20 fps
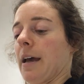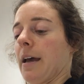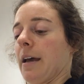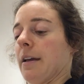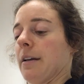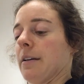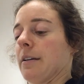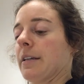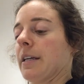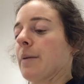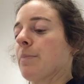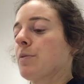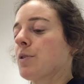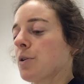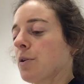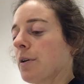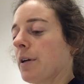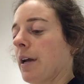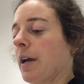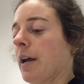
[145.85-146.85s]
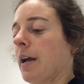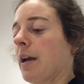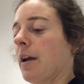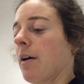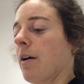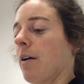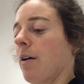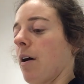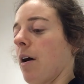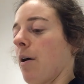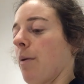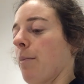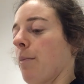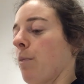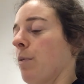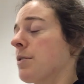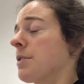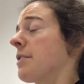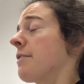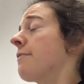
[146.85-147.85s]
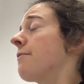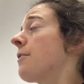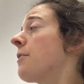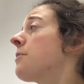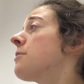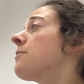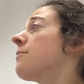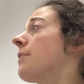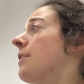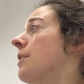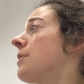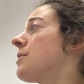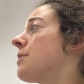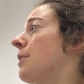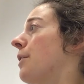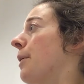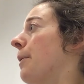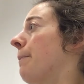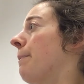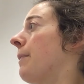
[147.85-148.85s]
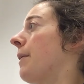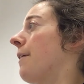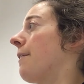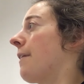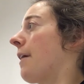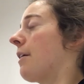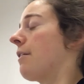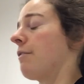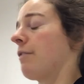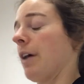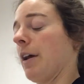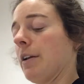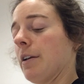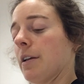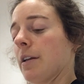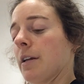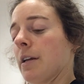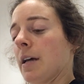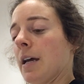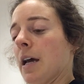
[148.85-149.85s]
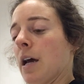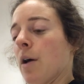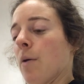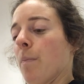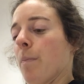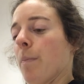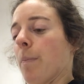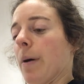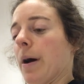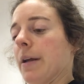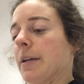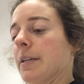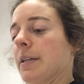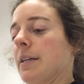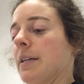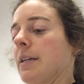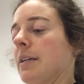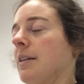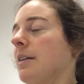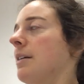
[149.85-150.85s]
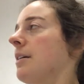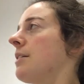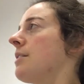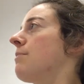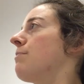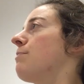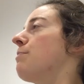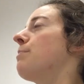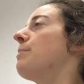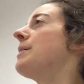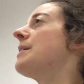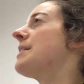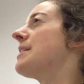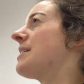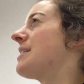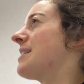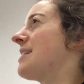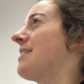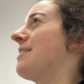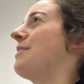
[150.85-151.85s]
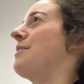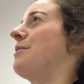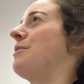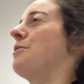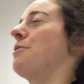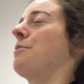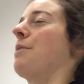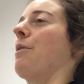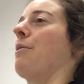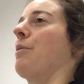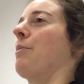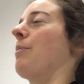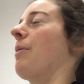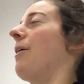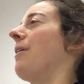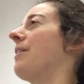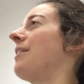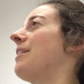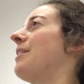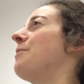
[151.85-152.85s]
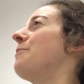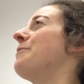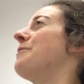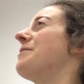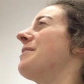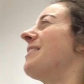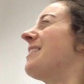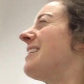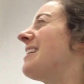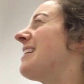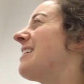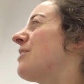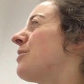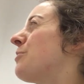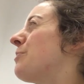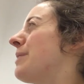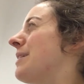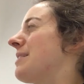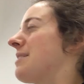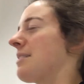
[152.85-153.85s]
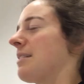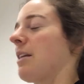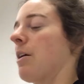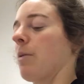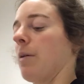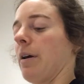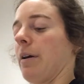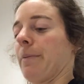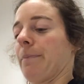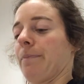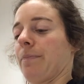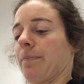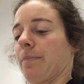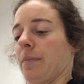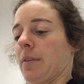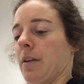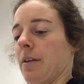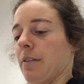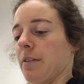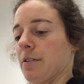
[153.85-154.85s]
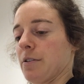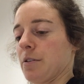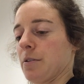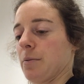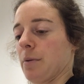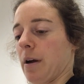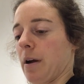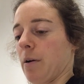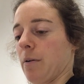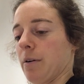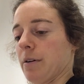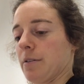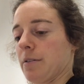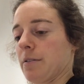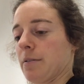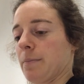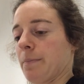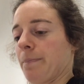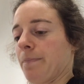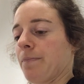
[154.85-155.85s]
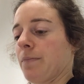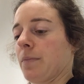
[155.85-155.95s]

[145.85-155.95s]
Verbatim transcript: and Kipchoge um, was the first finisher in that event, but he missed the two hour mark. He was a little bit slower than two hours.